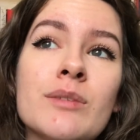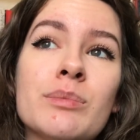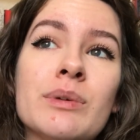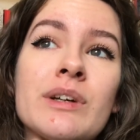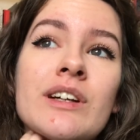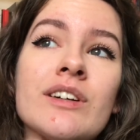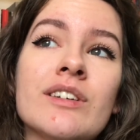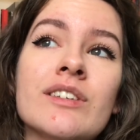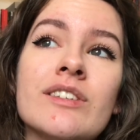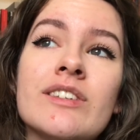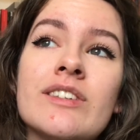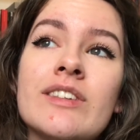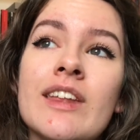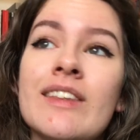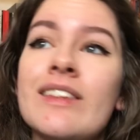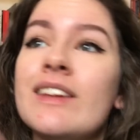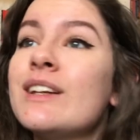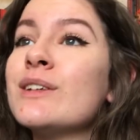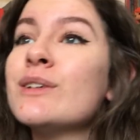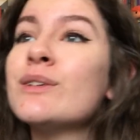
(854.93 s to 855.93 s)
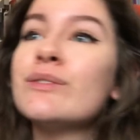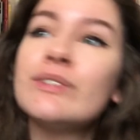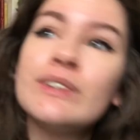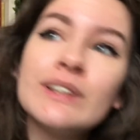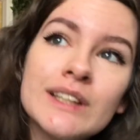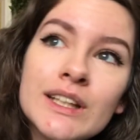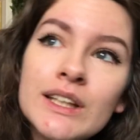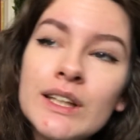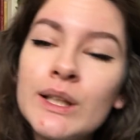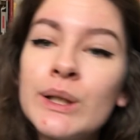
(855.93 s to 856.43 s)
because then they don't
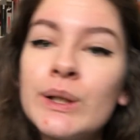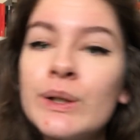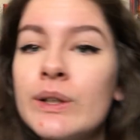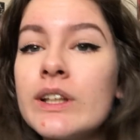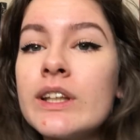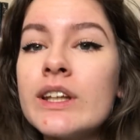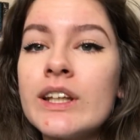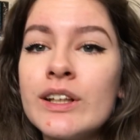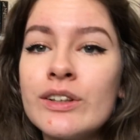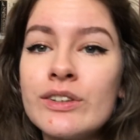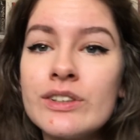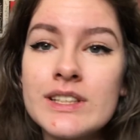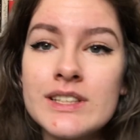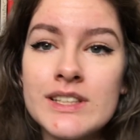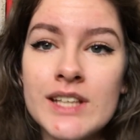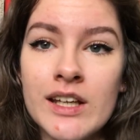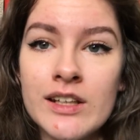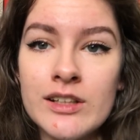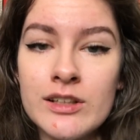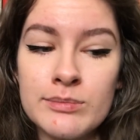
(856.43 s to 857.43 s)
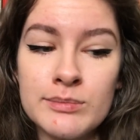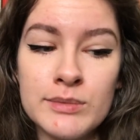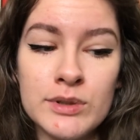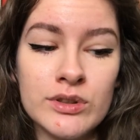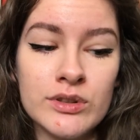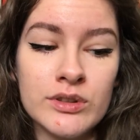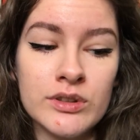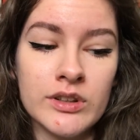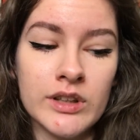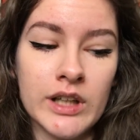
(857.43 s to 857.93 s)
feel alone and they understand
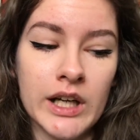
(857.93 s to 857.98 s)
more.